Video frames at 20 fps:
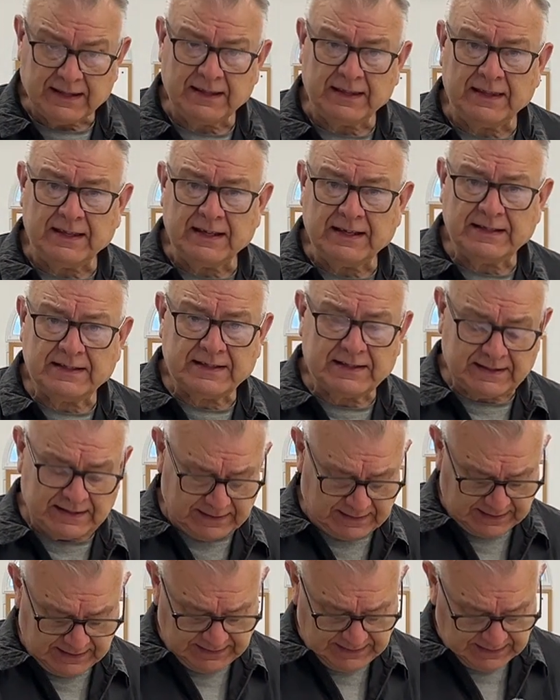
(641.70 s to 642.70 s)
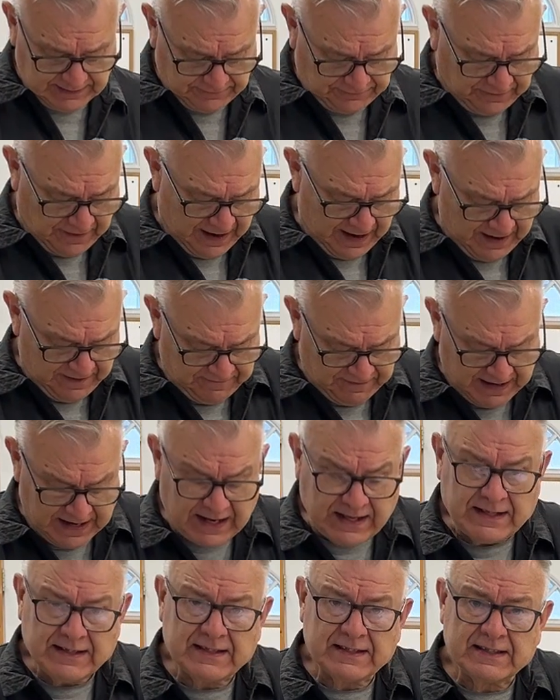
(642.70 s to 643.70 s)
this is
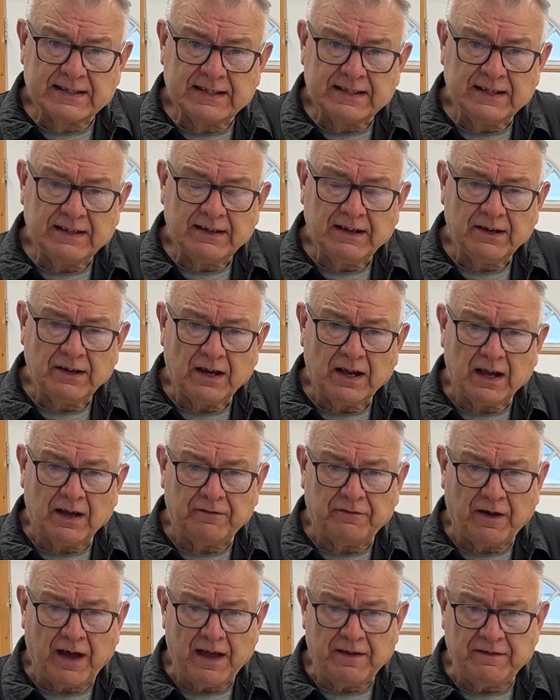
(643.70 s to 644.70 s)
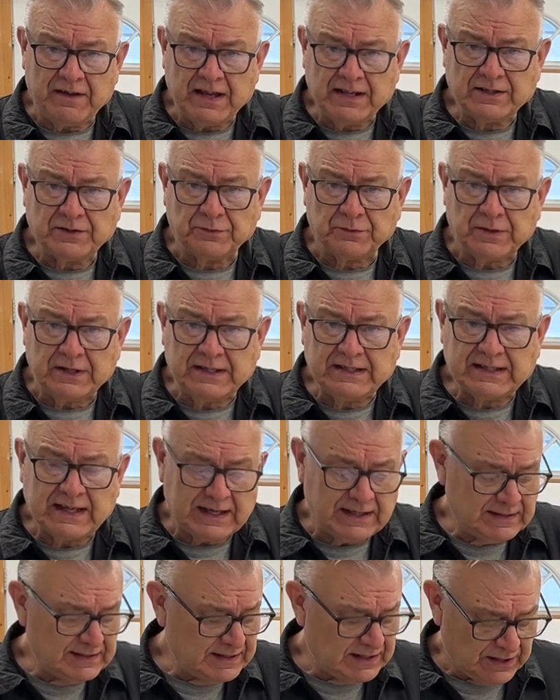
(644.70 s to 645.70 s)
5/8, a 5/8
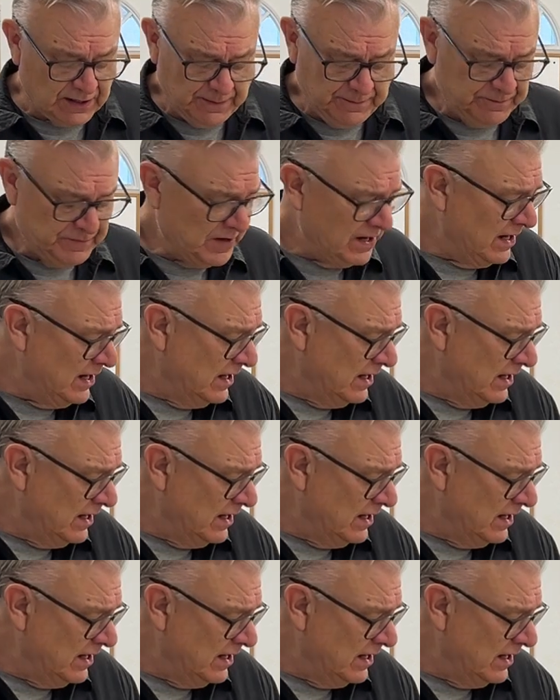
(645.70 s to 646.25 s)
recess here.